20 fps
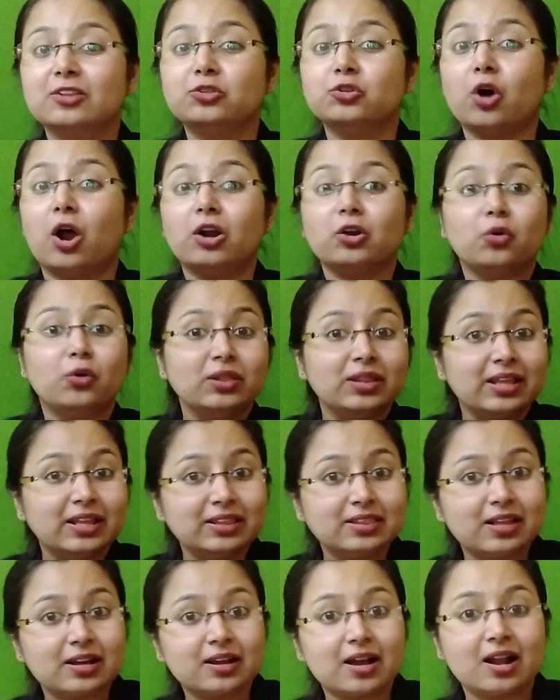not only in
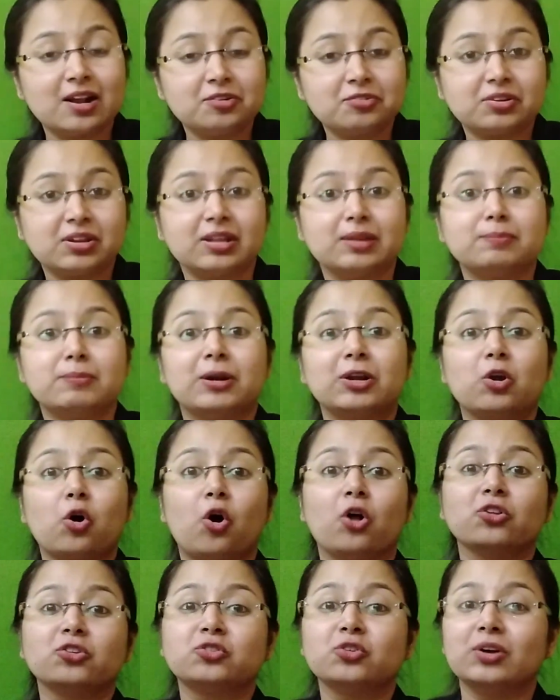the country, but
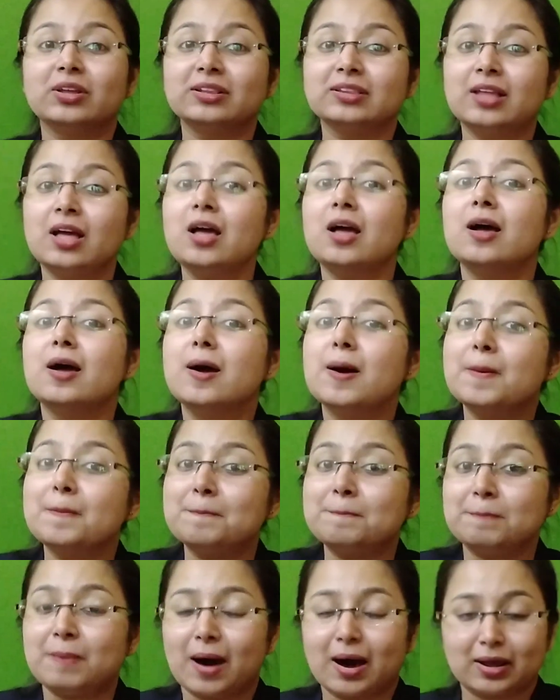also in the
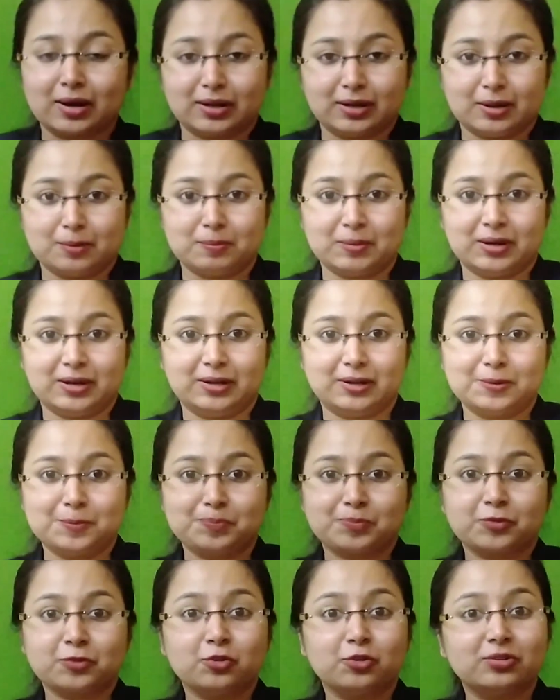Parliament.
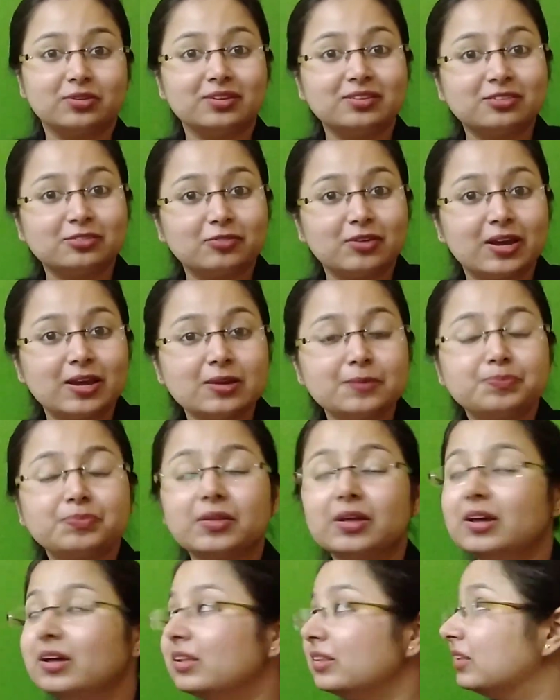So, this way
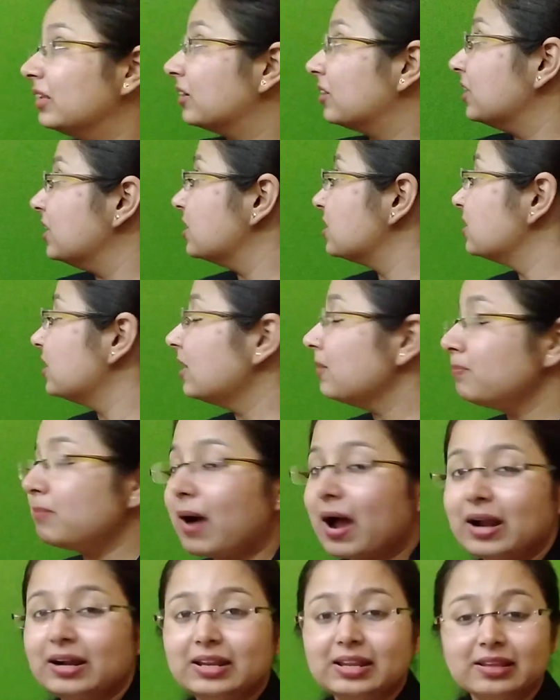the regional
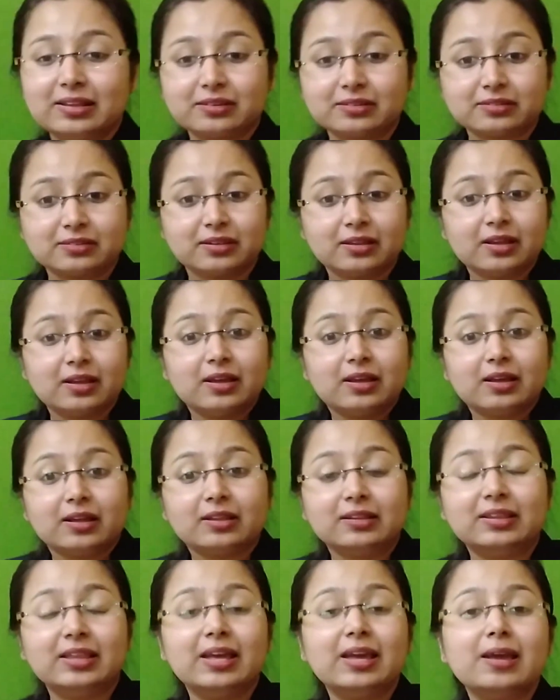parties,
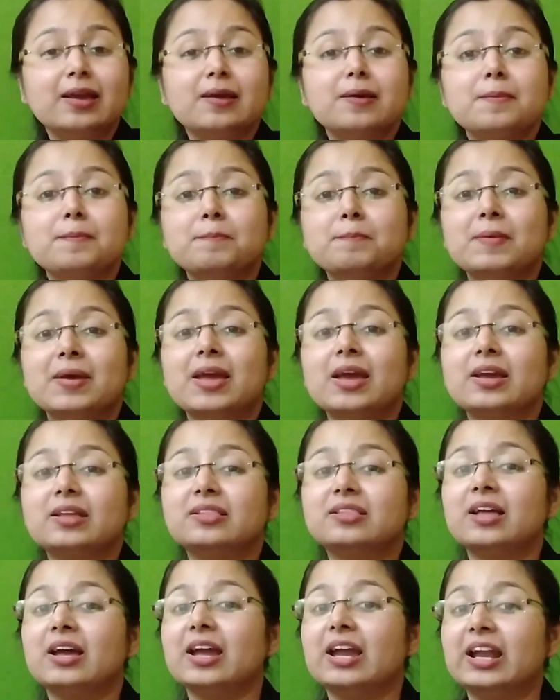they make
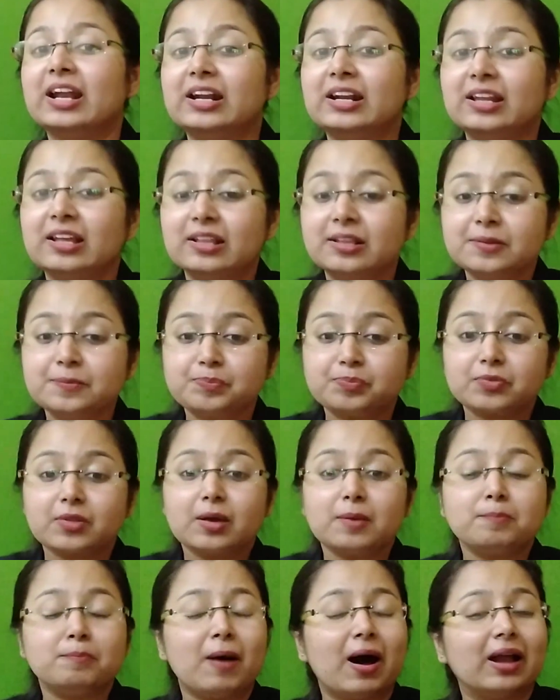the Indian
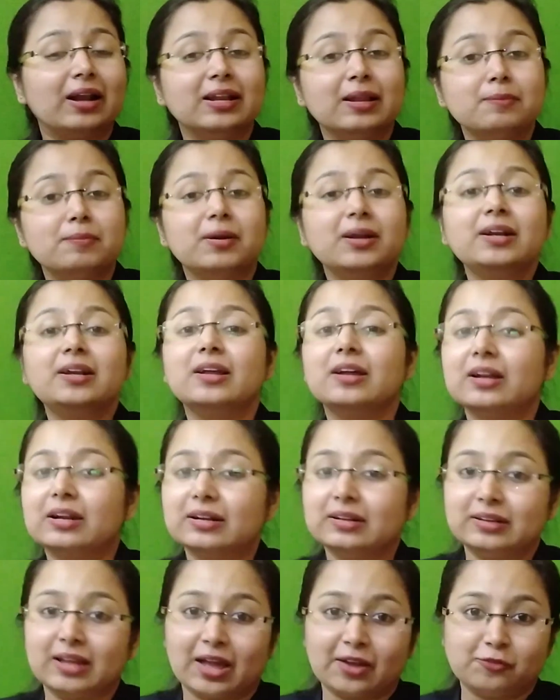Parliament
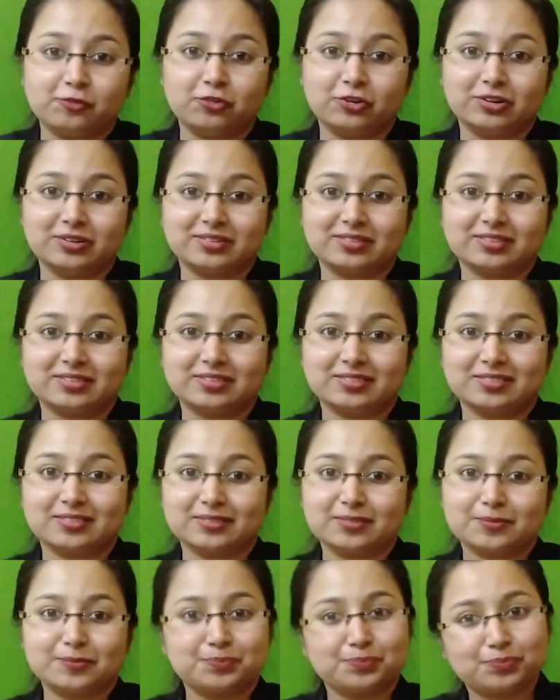diverse.
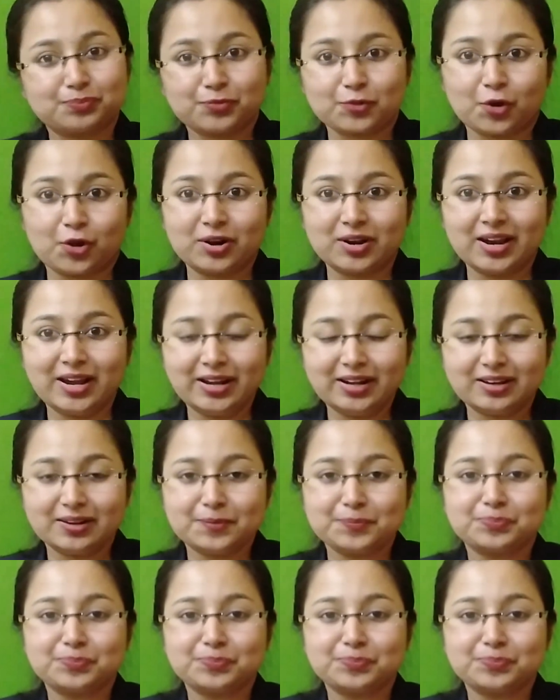Alright.